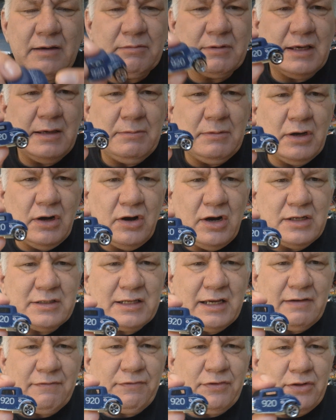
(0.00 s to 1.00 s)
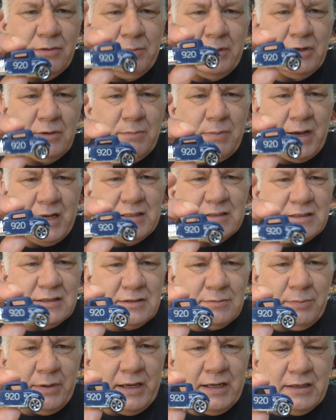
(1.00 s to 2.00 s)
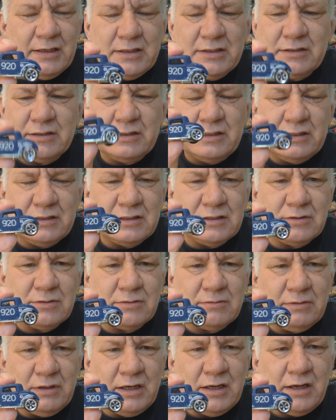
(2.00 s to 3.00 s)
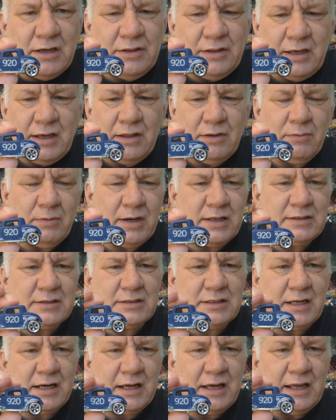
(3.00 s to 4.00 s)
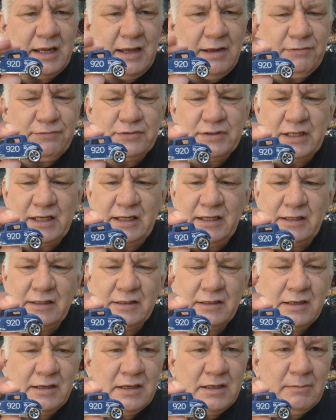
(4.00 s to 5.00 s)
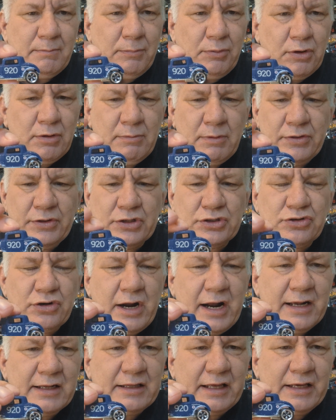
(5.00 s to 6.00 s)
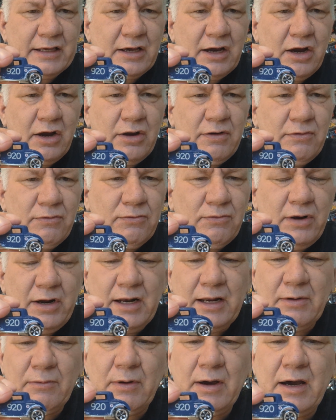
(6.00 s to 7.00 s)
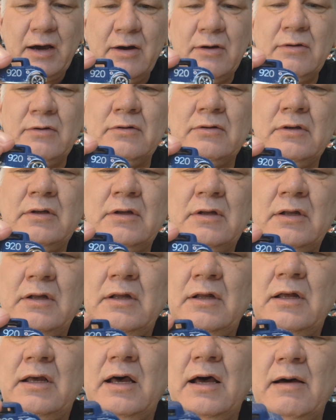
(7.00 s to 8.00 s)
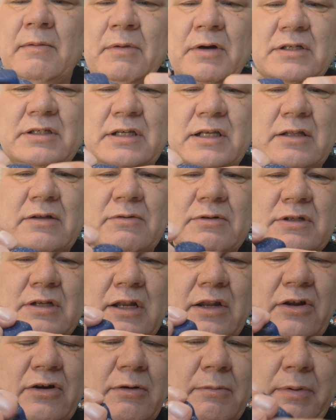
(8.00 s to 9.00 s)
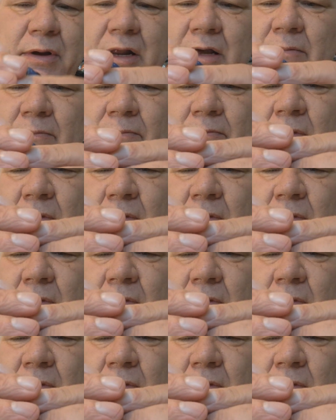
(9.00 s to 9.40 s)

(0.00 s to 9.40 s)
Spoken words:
keep your eyes out for the metal bases, man, because this is, they're the ones that are hefty. Put them on the track, they go really well. I said there was a little bit